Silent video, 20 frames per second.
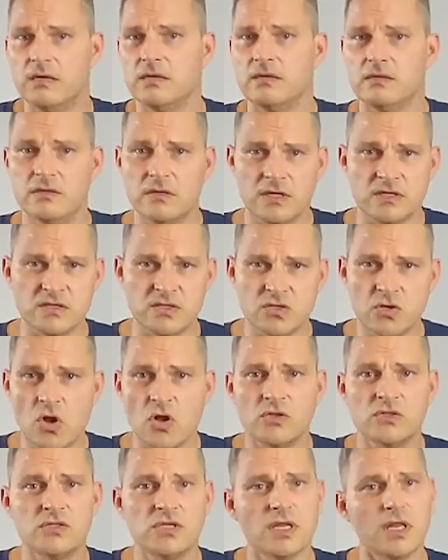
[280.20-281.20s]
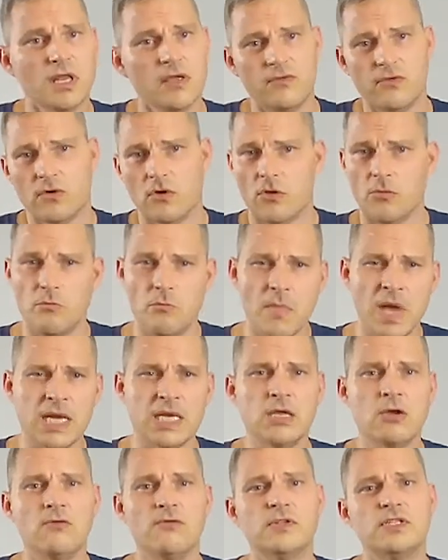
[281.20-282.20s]
does not deliver on many
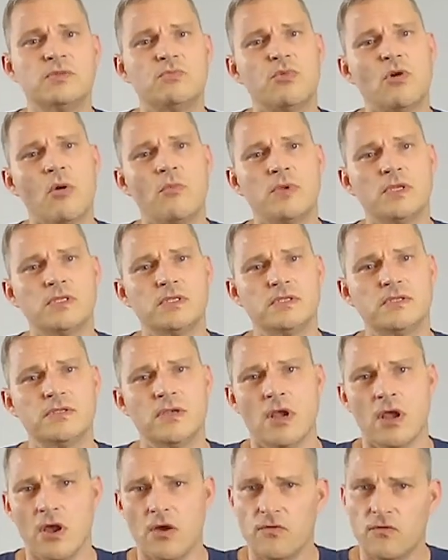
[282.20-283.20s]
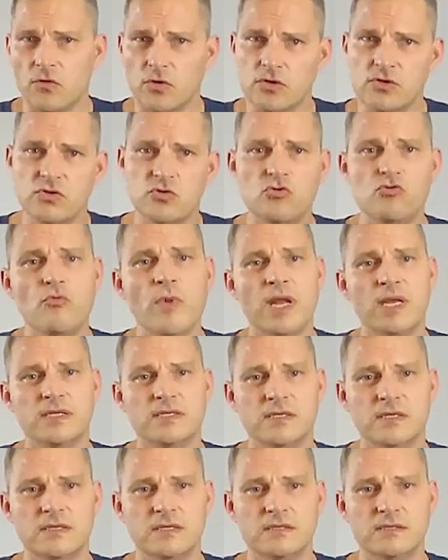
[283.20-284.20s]
of its promises for too many
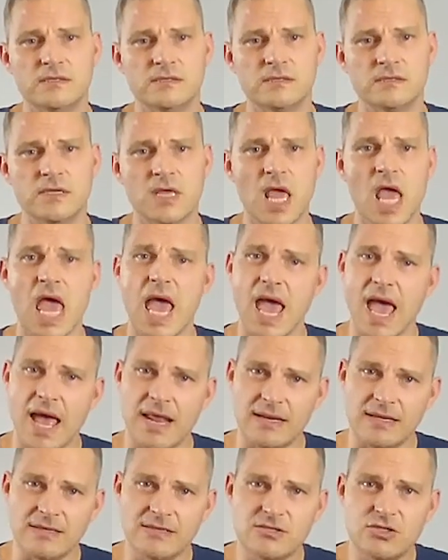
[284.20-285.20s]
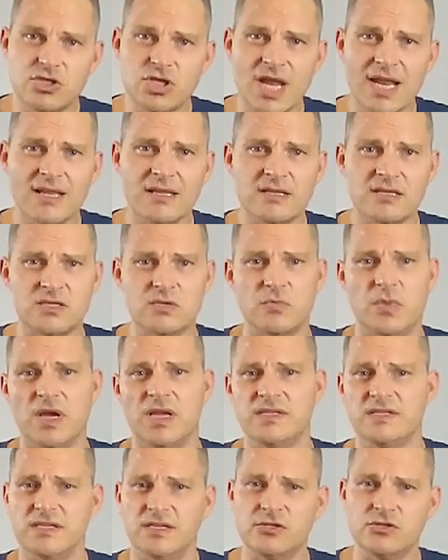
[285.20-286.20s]
citizens, and is challenged by
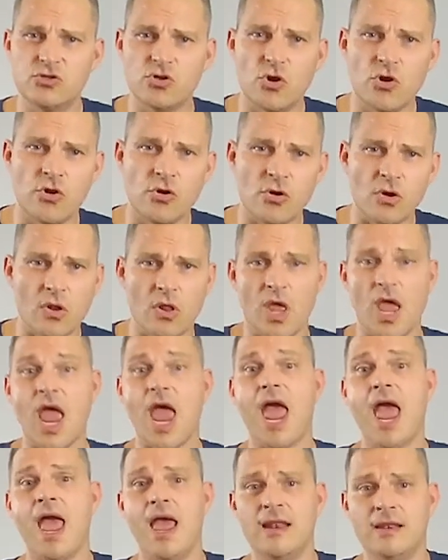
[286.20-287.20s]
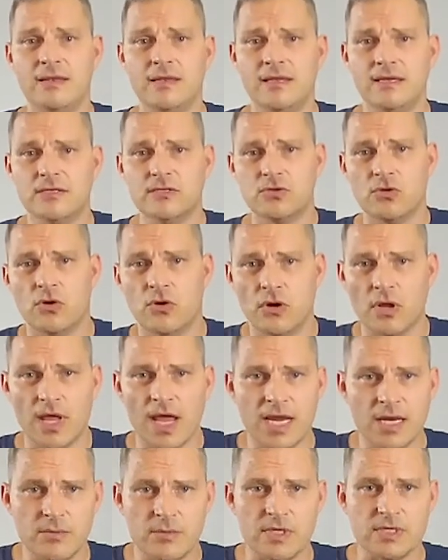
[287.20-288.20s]
its internal and external
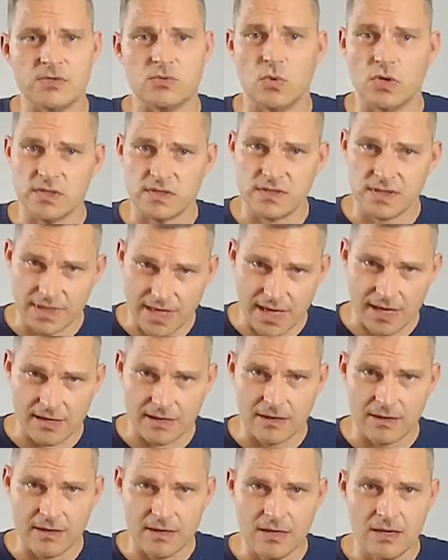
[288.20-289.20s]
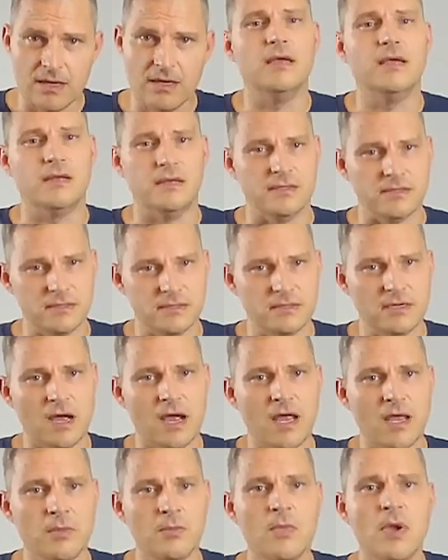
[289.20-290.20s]
enemies once again, it is
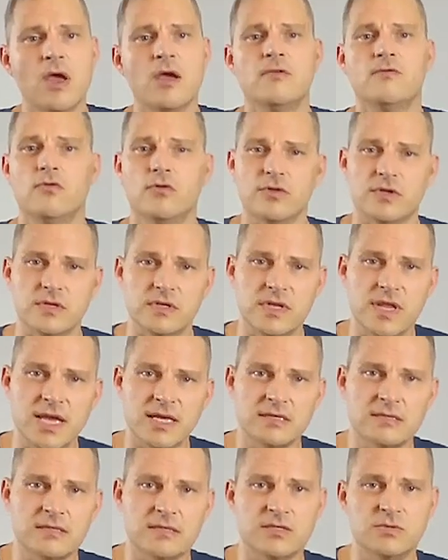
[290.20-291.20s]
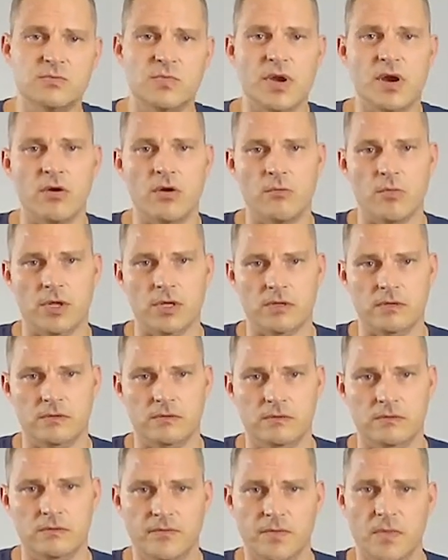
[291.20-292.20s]
time for the next experiment.
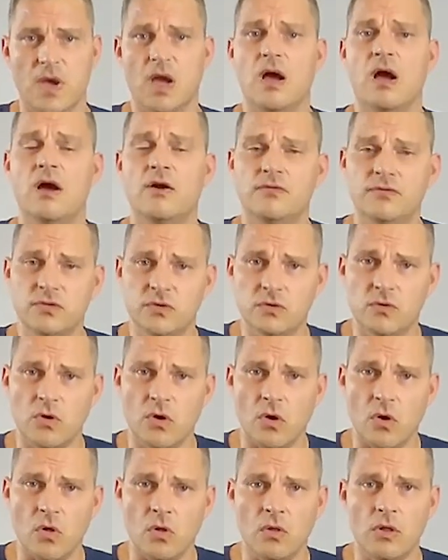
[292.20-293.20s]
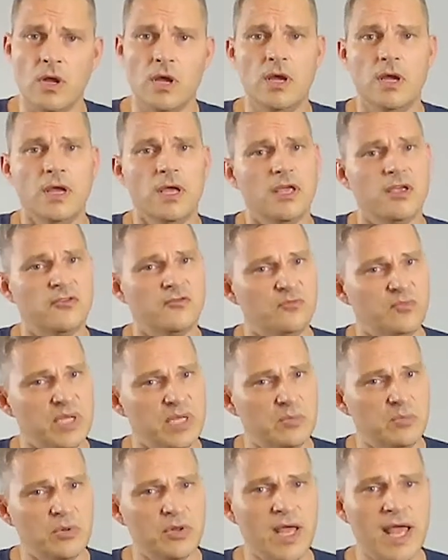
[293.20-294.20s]
After all, if
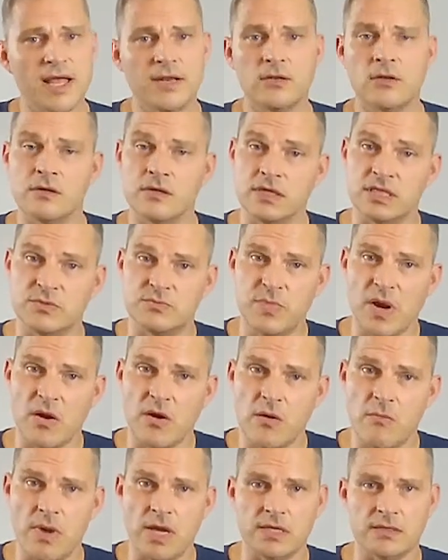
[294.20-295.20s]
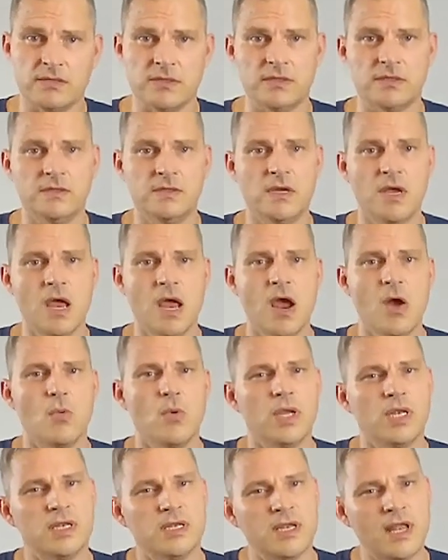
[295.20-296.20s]
people had not experimented, we
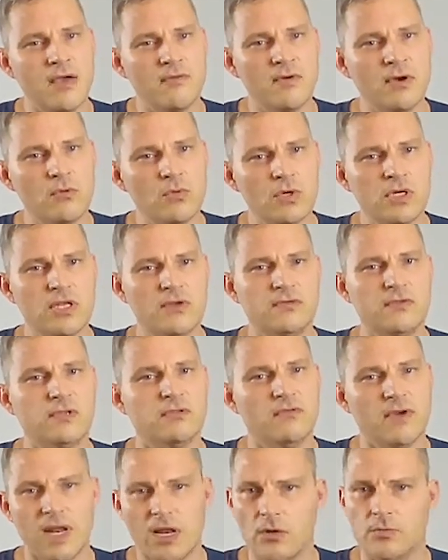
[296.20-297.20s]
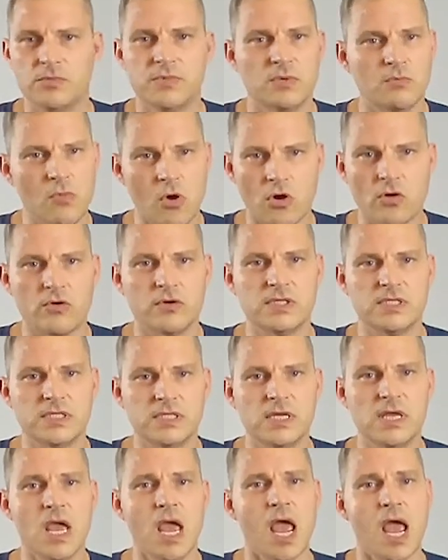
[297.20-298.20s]
never would have developed
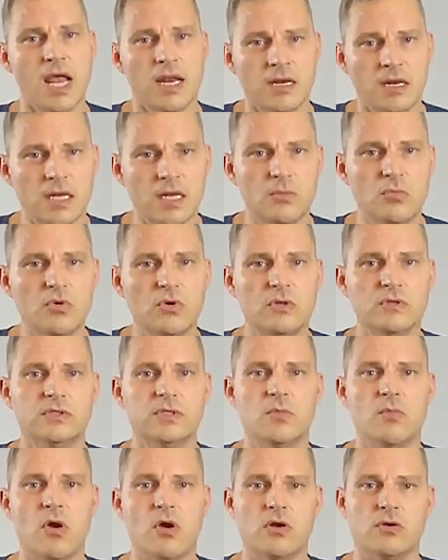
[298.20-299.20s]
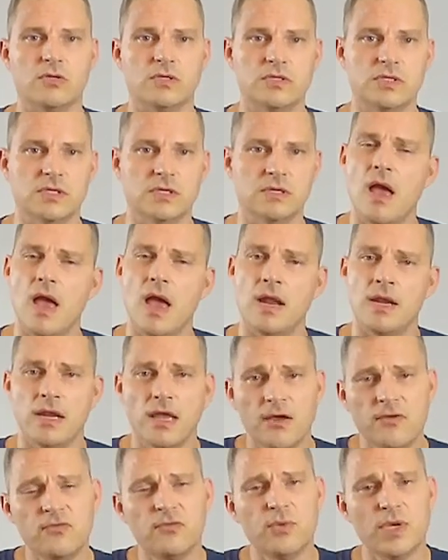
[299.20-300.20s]
democracy and liberal democracy. And
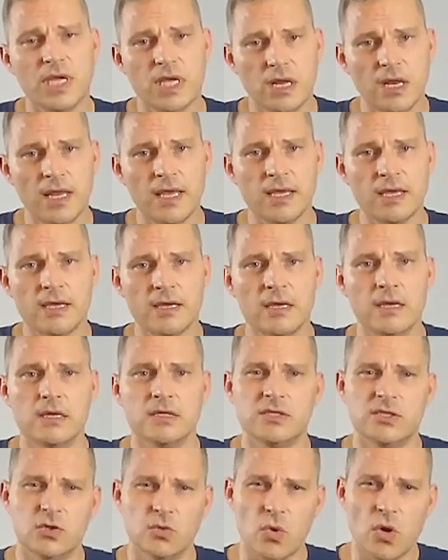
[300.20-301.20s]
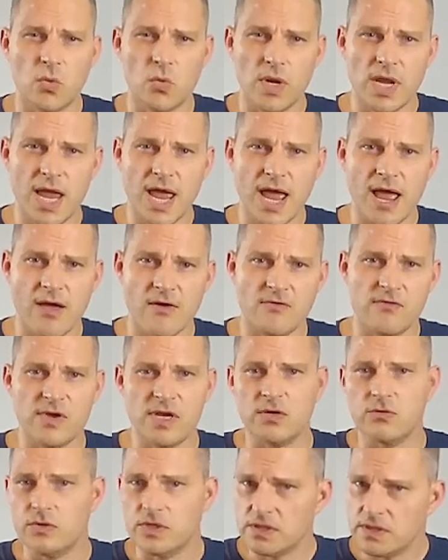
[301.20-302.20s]
if we cling to what we have
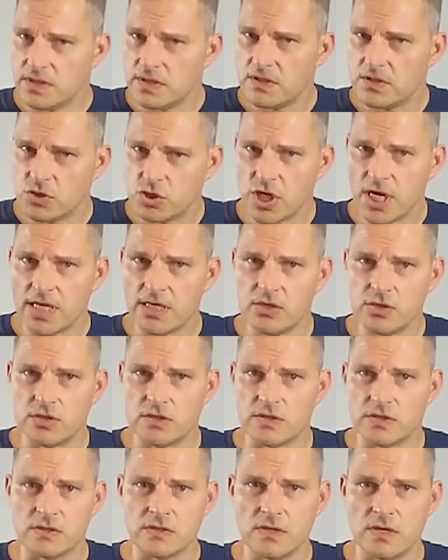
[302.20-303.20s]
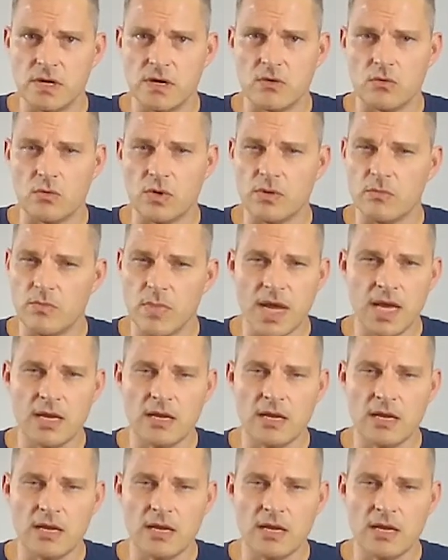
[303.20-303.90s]
and resist changes, we may